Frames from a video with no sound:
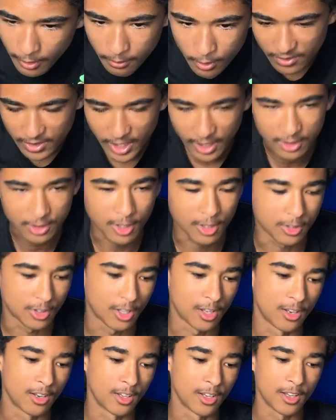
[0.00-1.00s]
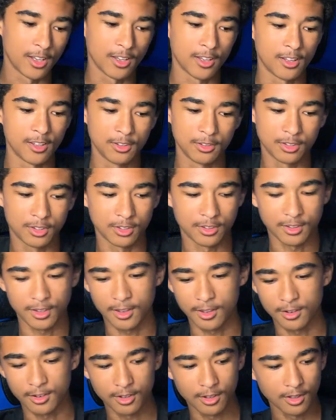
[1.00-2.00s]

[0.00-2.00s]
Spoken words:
Yeah, it's not standing. I gotta use the stand.